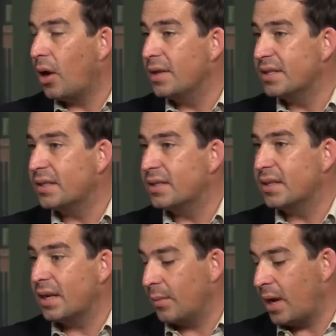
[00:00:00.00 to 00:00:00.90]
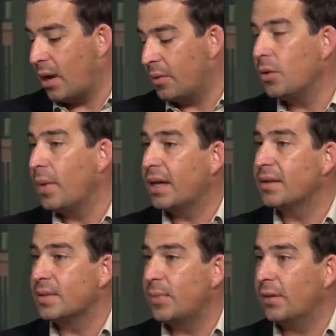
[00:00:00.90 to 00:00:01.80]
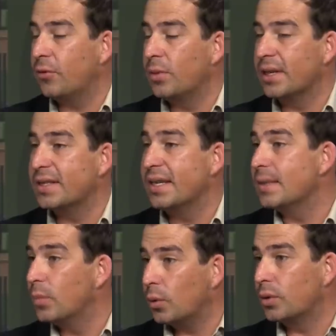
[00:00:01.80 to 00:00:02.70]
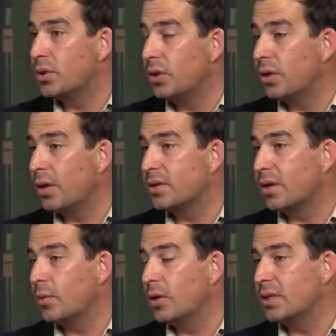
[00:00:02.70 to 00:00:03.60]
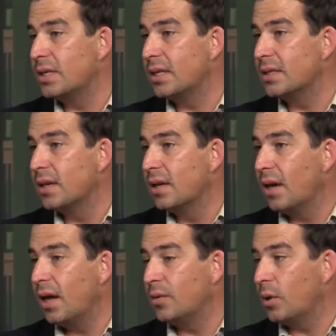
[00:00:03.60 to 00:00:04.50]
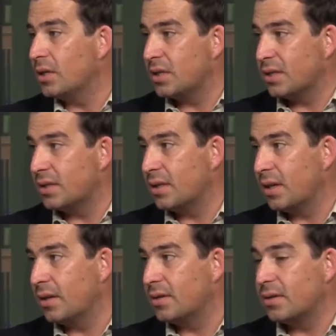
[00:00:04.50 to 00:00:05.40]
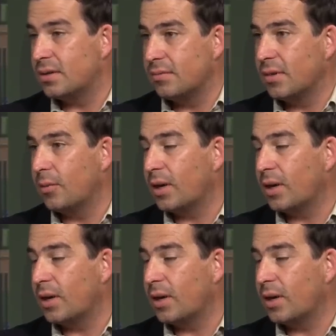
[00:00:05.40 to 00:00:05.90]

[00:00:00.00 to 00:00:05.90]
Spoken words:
Is it how are you making this platform accessible to those communities? And you want to just you know what